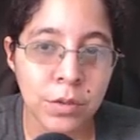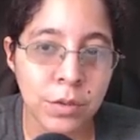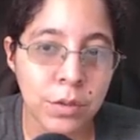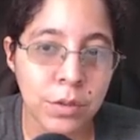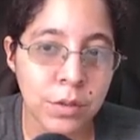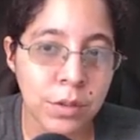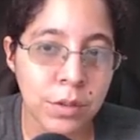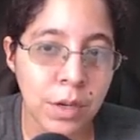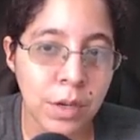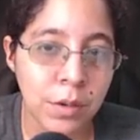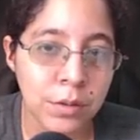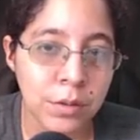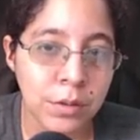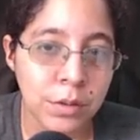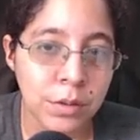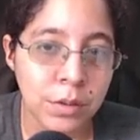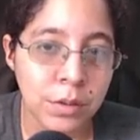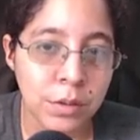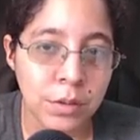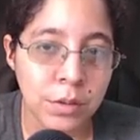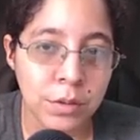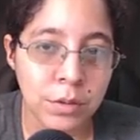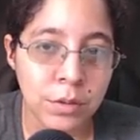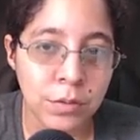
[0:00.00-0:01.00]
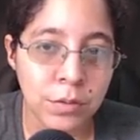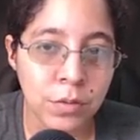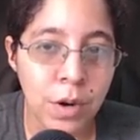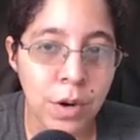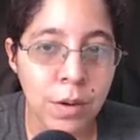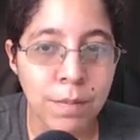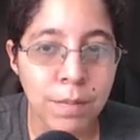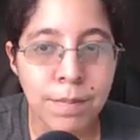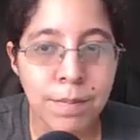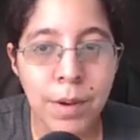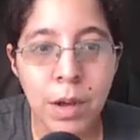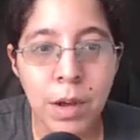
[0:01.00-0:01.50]
to use how to use
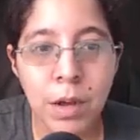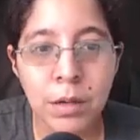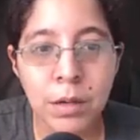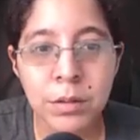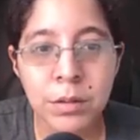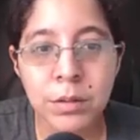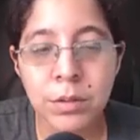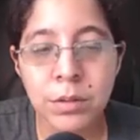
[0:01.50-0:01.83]
Dropbox.